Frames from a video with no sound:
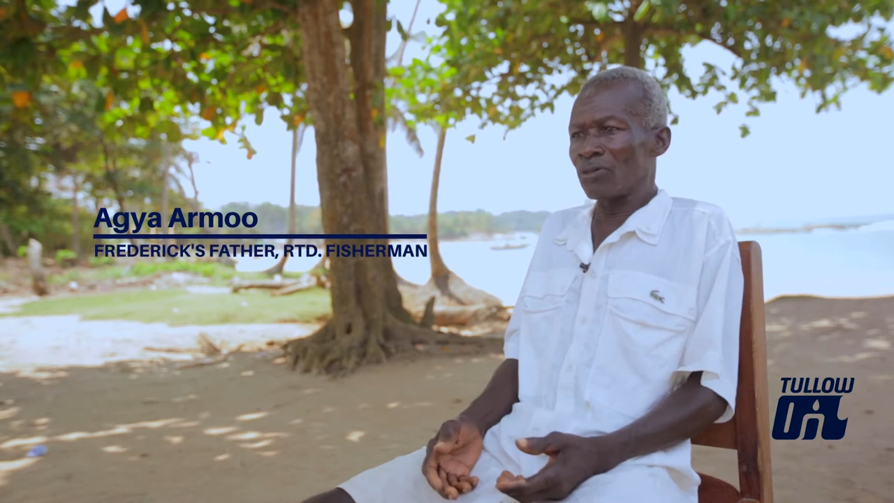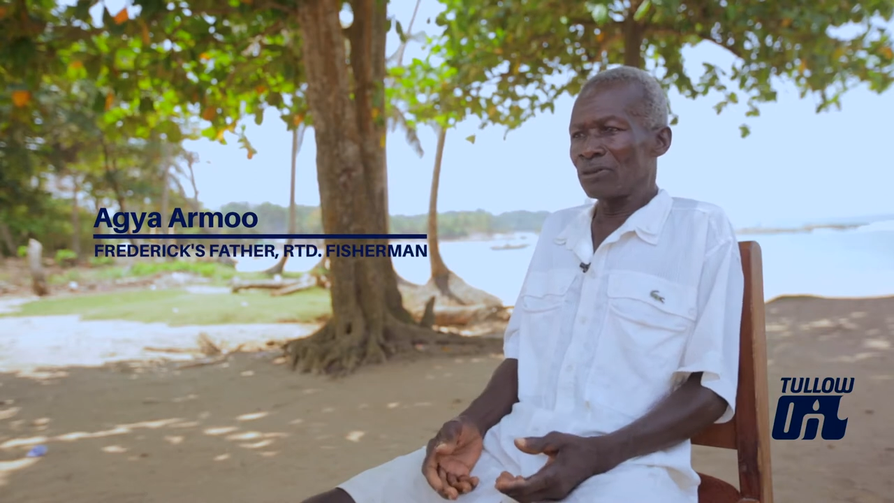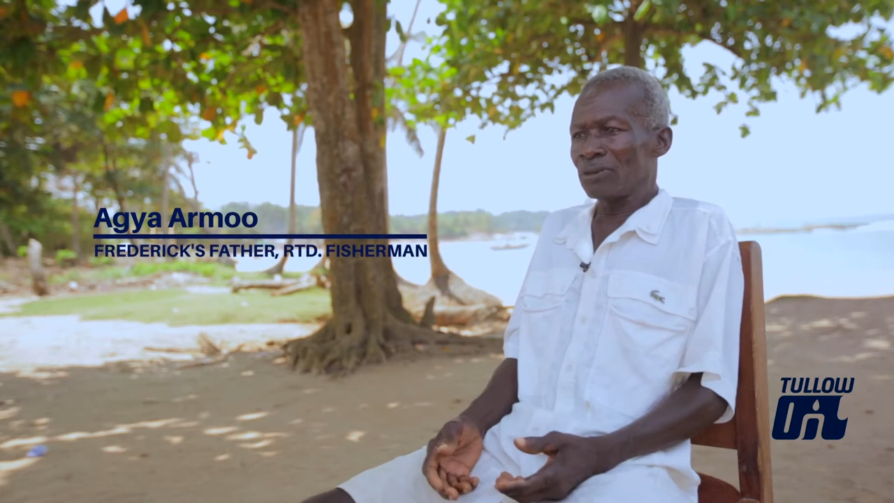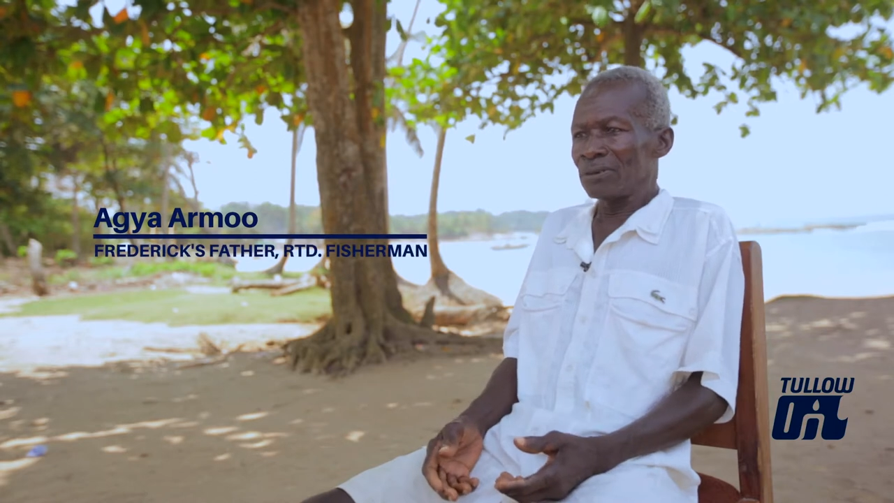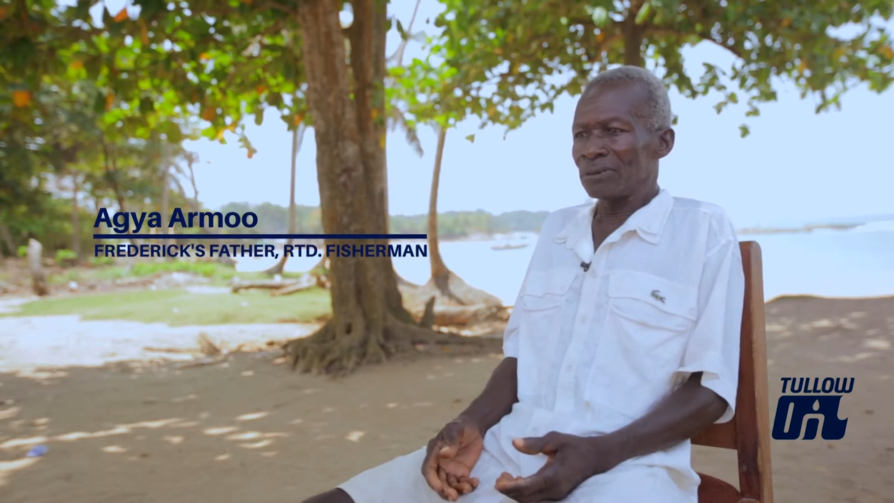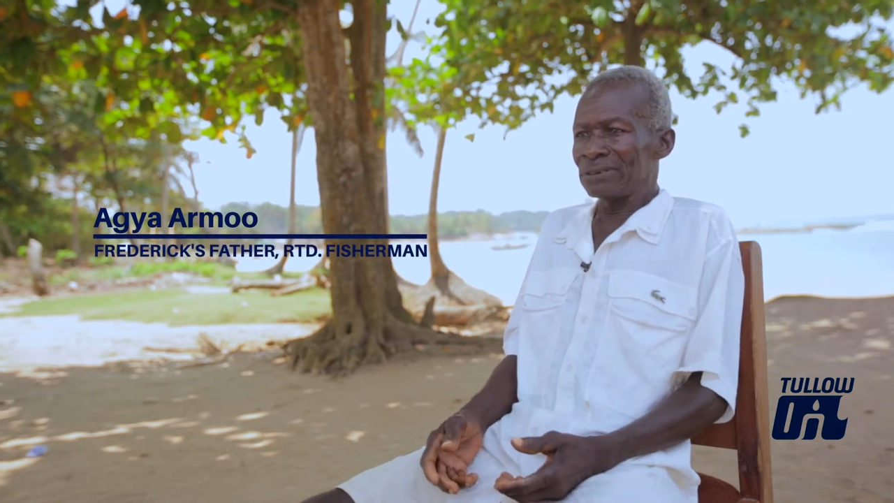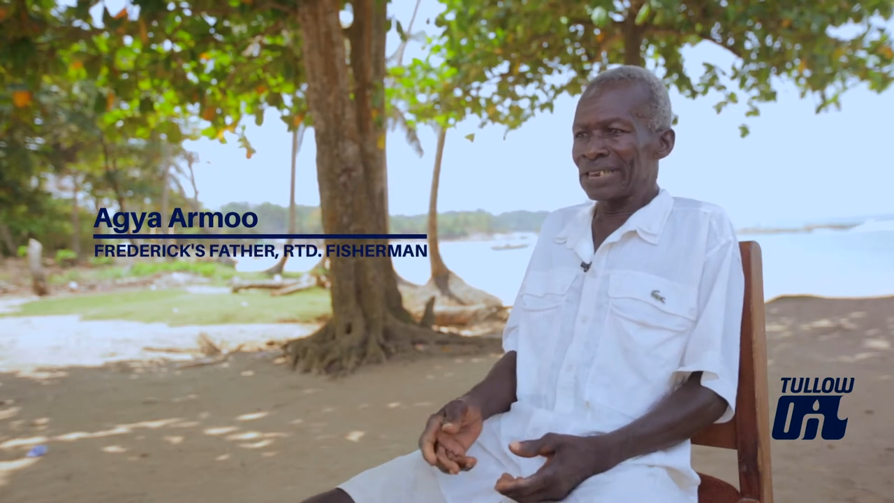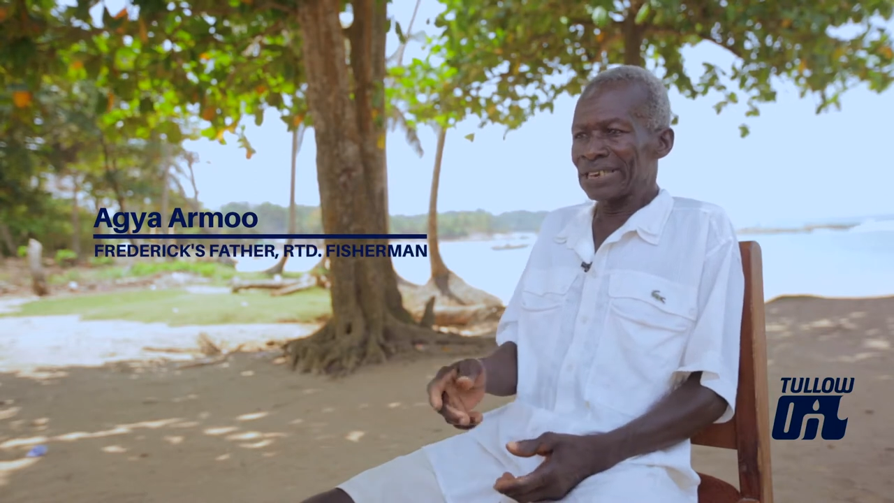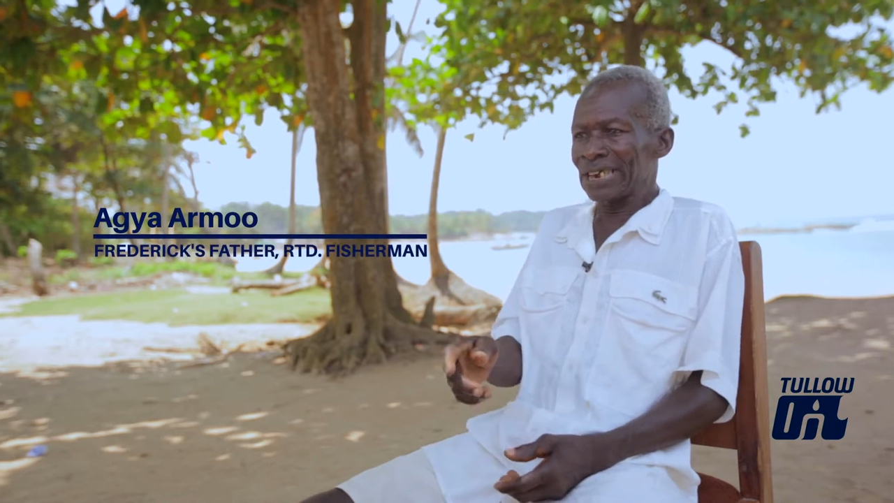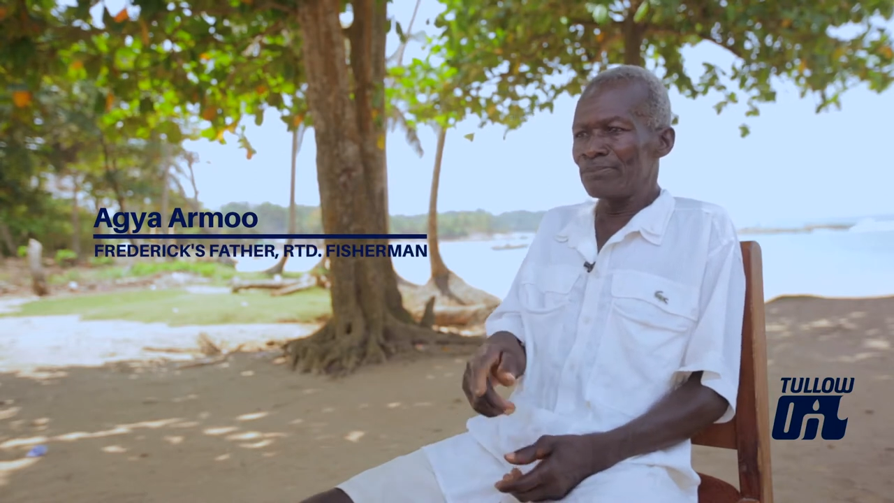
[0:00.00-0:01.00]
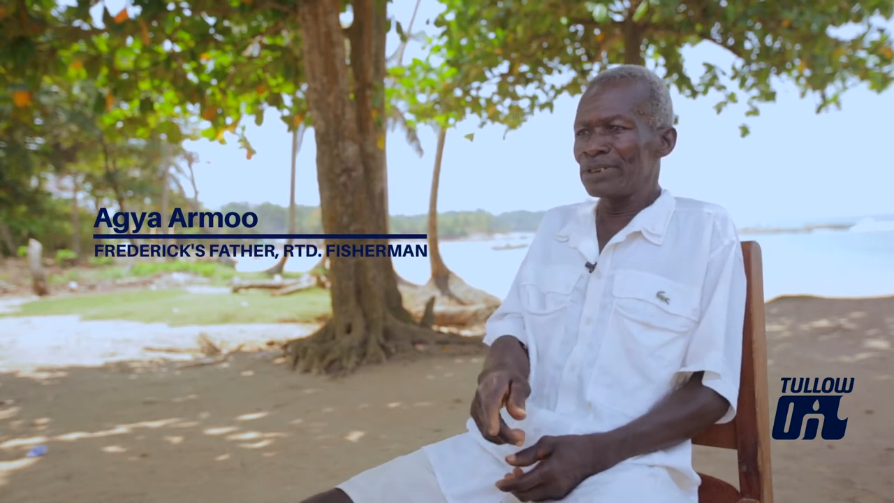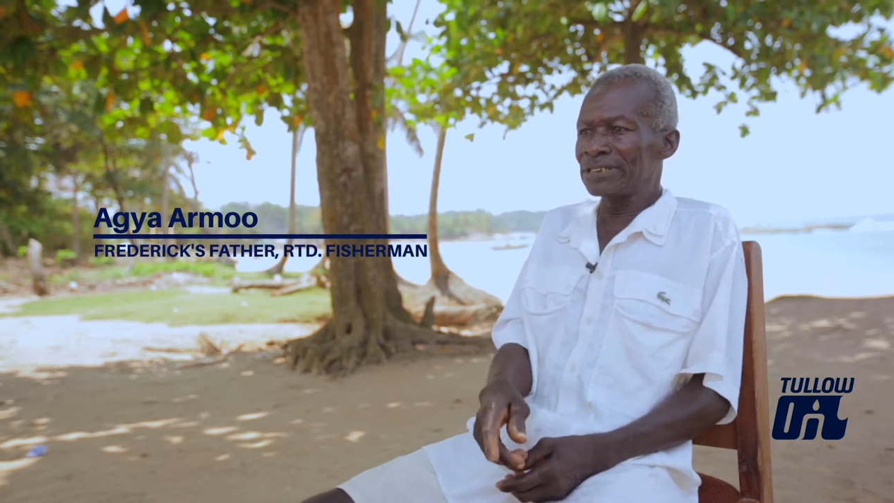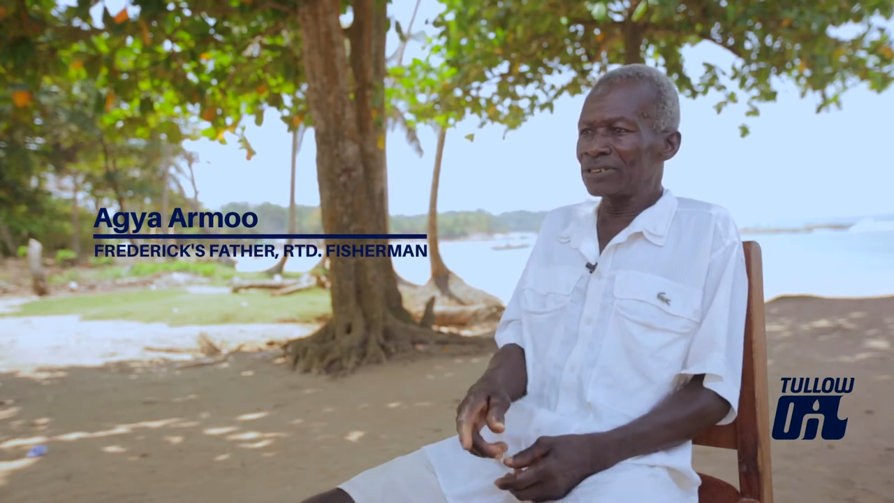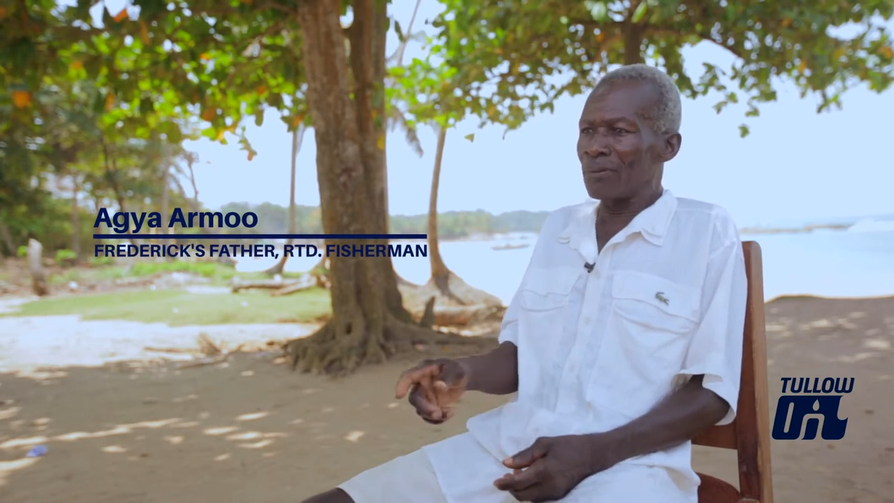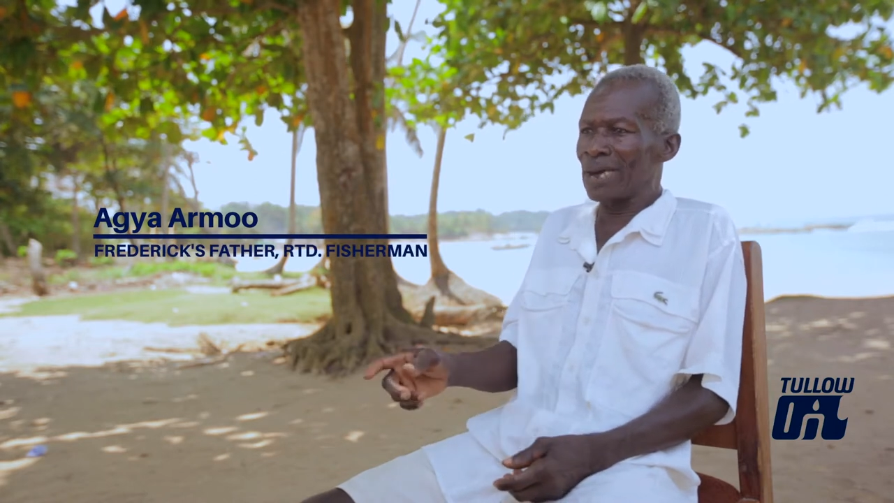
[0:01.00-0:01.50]
and then they excel in
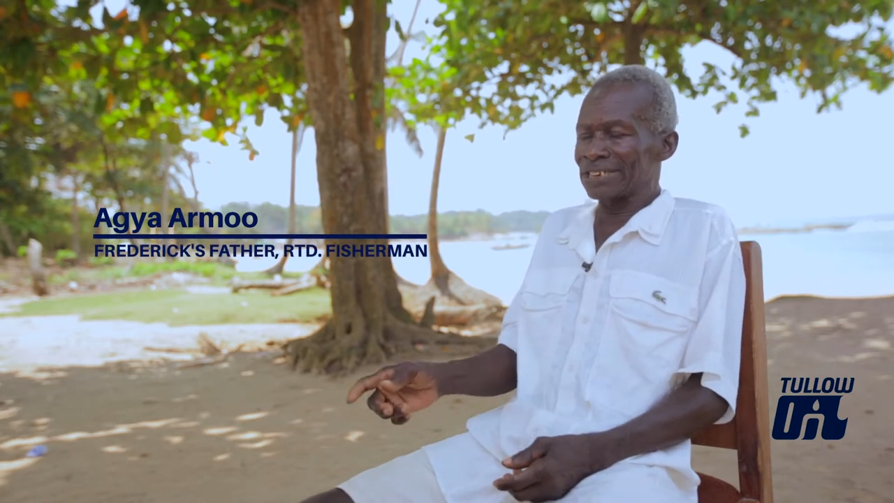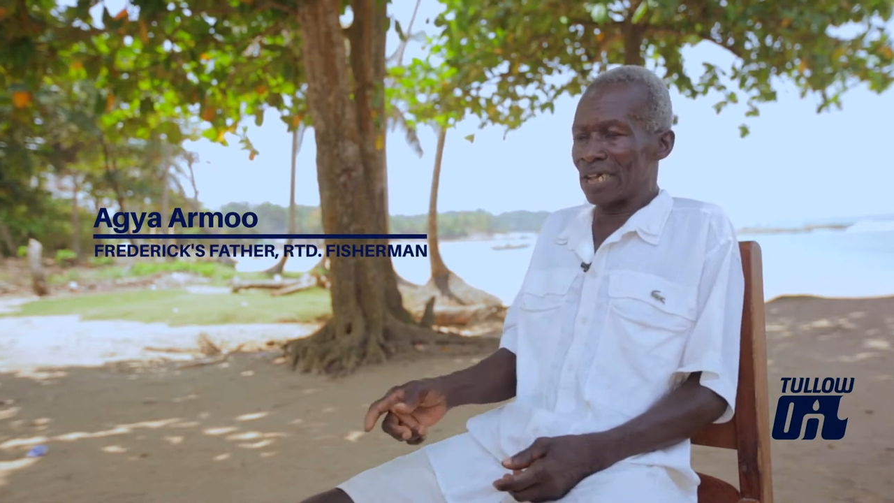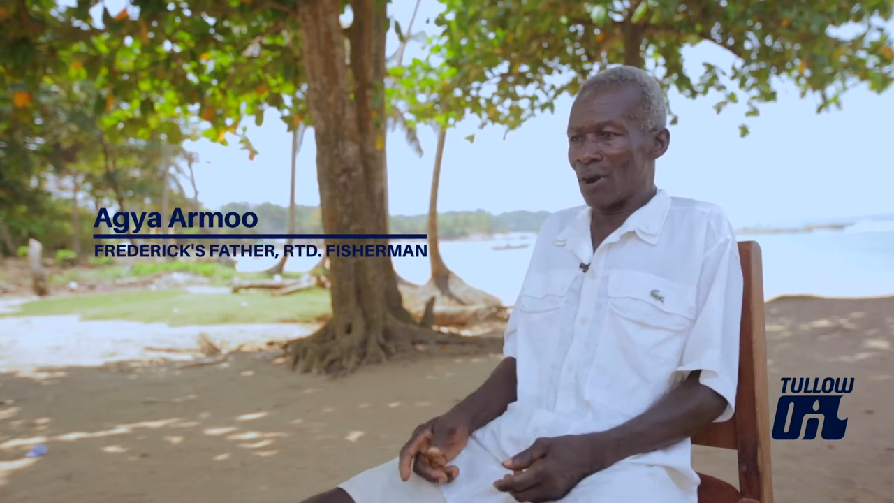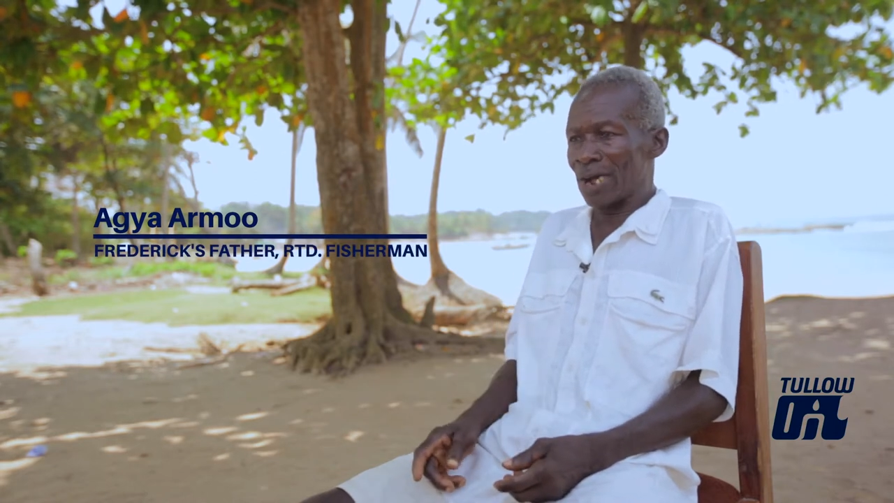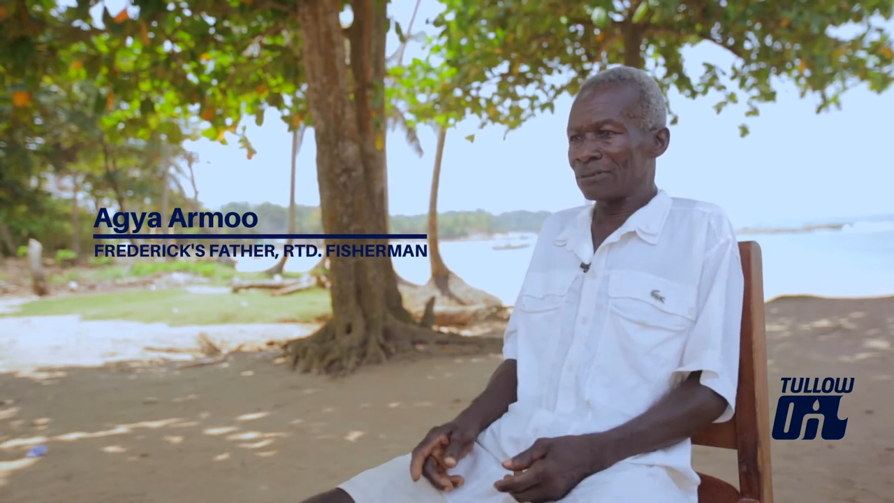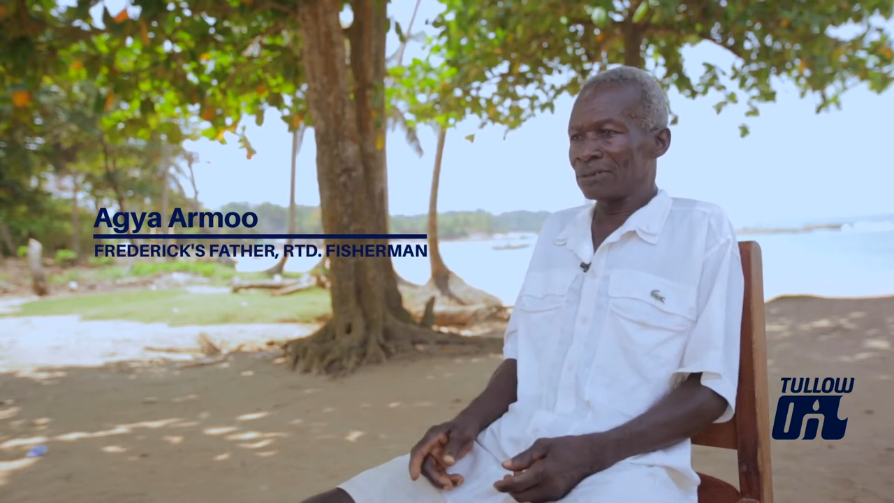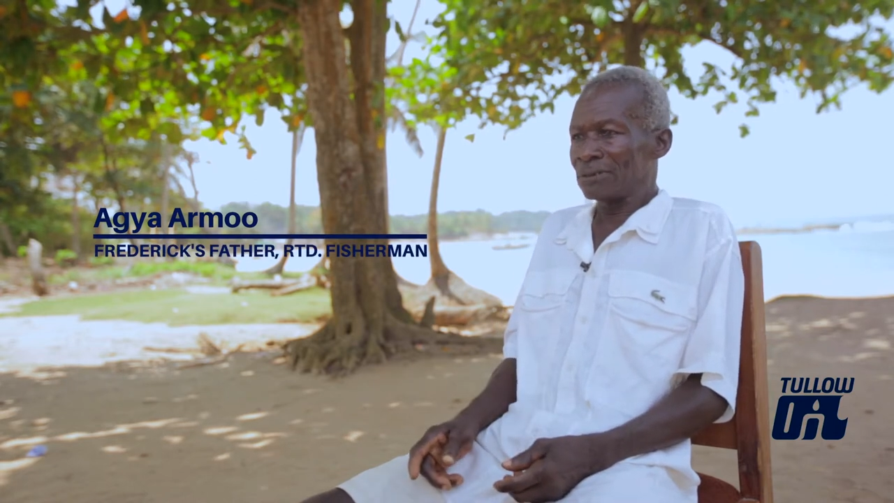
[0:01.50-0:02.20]
their examination,